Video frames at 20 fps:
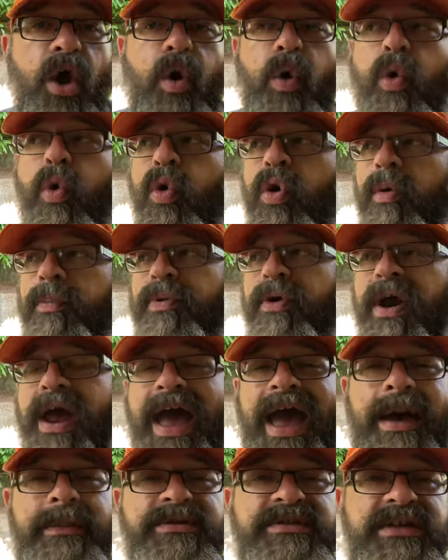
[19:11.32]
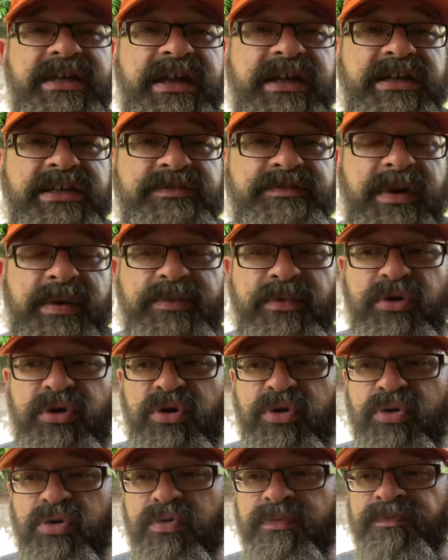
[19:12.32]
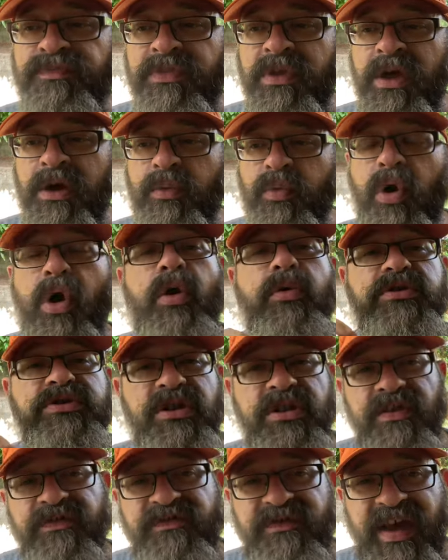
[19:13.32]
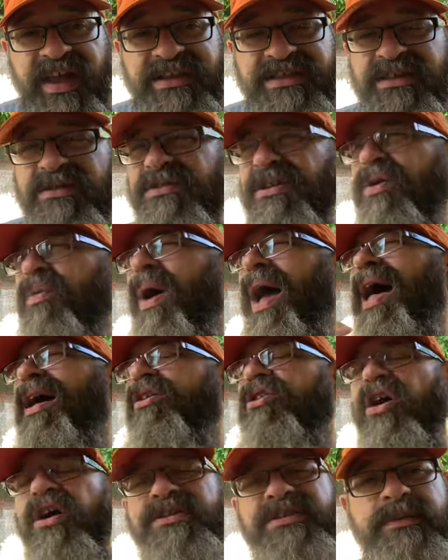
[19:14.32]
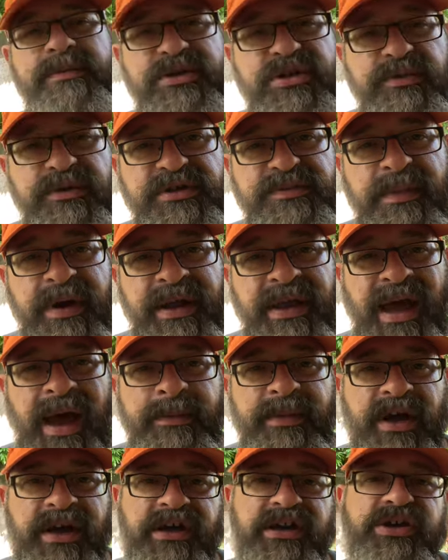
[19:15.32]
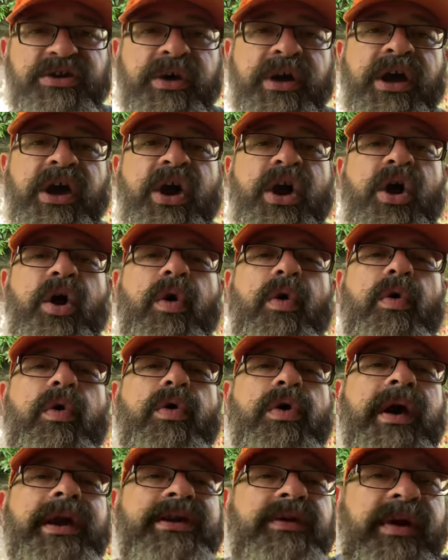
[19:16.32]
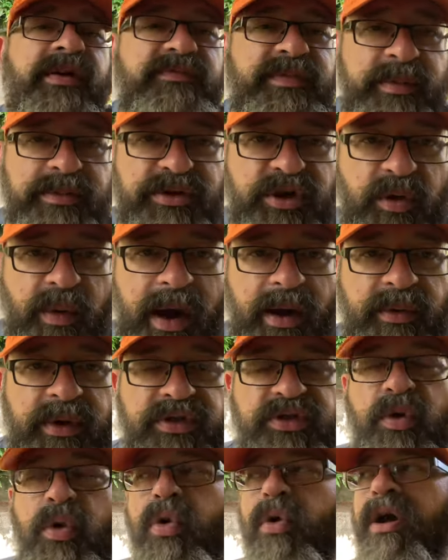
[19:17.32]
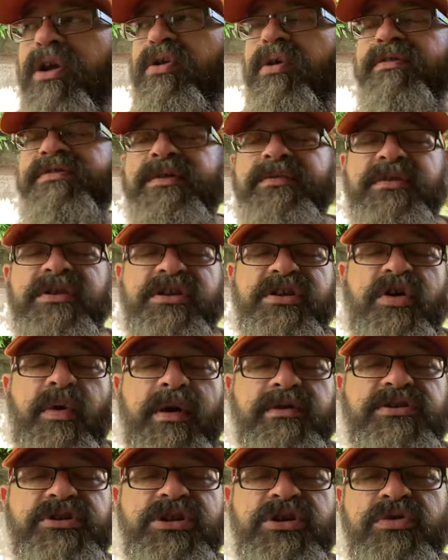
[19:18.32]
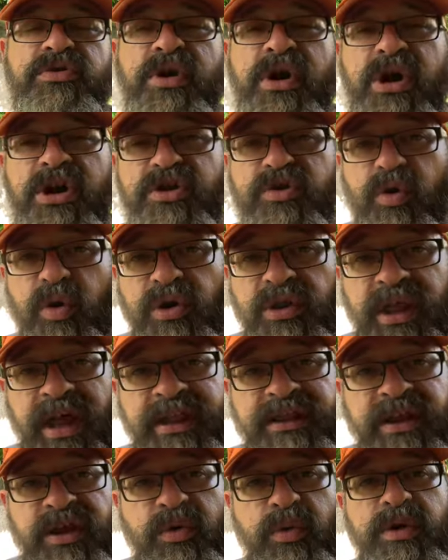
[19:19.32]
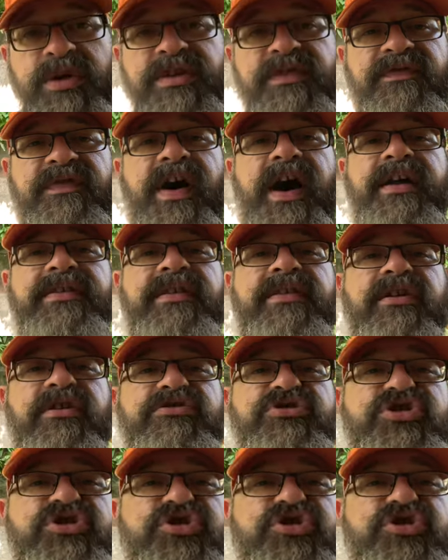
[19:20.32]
or perhaps it is people who we're always on the fence. And I was like, well, it costs a little bit too much money. I'm not going to do it. Or I don't have people to go out with, or I don't have something to go out to. You're likely going to find that there's